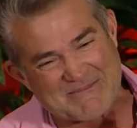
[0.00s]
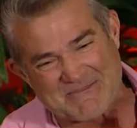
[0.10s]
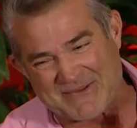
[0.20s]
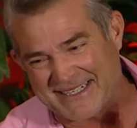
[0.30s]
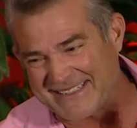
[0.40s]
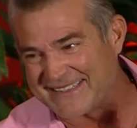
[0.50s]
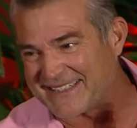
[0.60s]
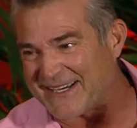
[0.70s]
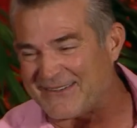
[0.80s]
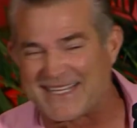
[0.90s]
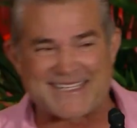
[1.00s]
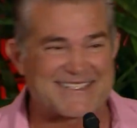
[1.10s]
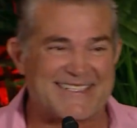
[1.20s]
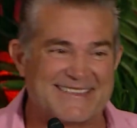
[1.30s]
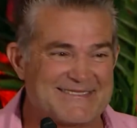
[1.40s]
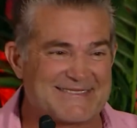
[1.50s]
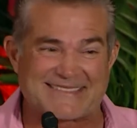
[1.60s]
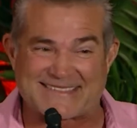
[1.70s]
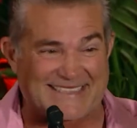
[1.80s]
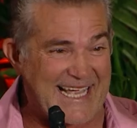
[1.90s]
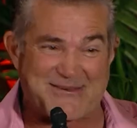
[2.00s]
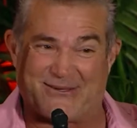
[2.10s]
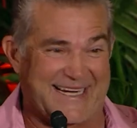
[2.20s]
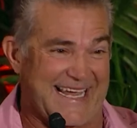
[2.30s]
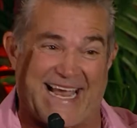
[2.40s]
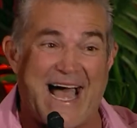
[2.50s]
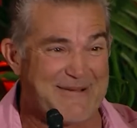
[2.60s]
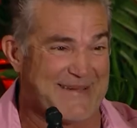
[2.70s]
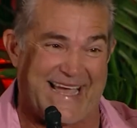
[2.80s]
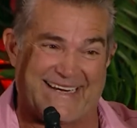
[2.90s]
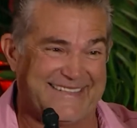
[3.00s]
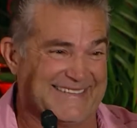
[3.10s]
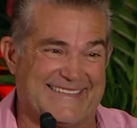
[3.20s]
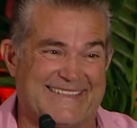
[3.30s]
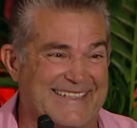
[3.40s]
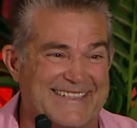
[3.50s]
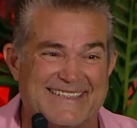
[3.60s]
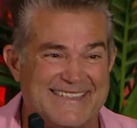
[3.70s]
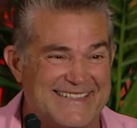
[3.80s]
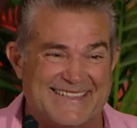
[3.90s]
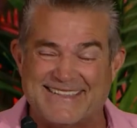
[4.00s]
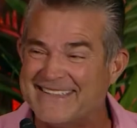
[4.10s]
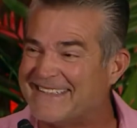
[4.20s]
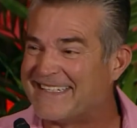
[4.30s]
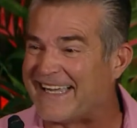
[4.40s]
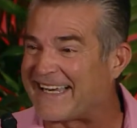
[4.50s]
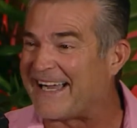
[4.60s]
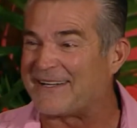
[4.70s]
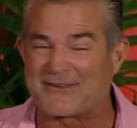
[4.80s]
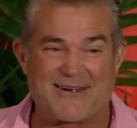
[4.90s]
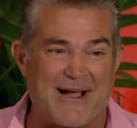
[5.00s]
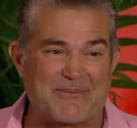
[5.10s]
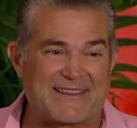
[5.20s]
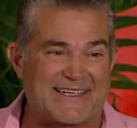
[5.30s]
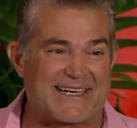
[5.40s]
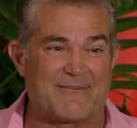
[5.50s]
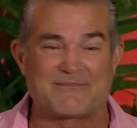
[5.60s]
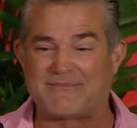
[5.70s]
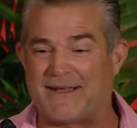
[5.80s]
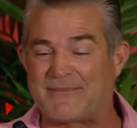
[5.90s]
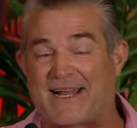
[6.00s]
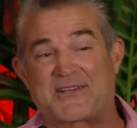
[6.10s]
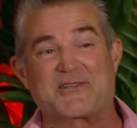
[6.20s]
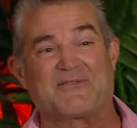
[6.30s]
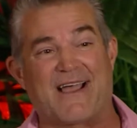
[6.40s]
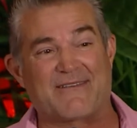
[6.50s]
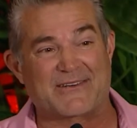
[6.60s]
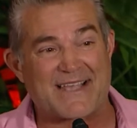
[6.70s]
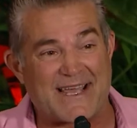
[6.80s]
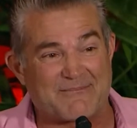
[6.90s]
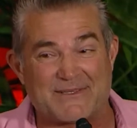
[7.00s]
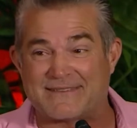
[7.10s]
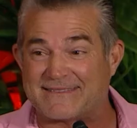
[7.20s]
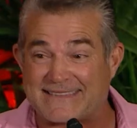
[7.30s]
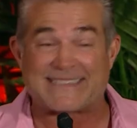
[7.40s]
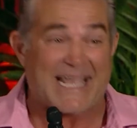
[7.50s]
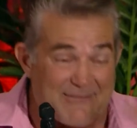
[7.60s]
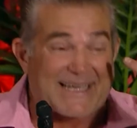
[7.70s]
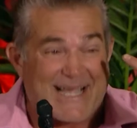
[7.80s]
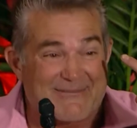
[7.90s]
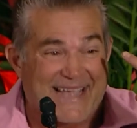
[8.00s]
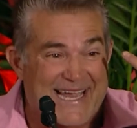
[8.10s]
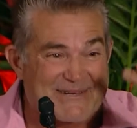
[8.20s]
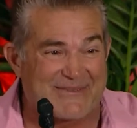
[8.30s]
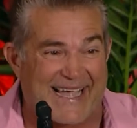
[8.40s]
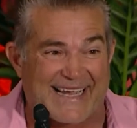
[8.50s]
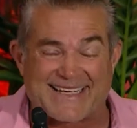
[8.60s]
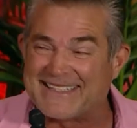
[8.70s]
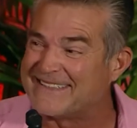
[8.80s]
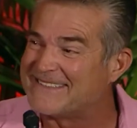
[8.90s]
But, you know, that's what I got, man. I got neuropathy, and I'm not a survivor yet, but damn, I got my hair back.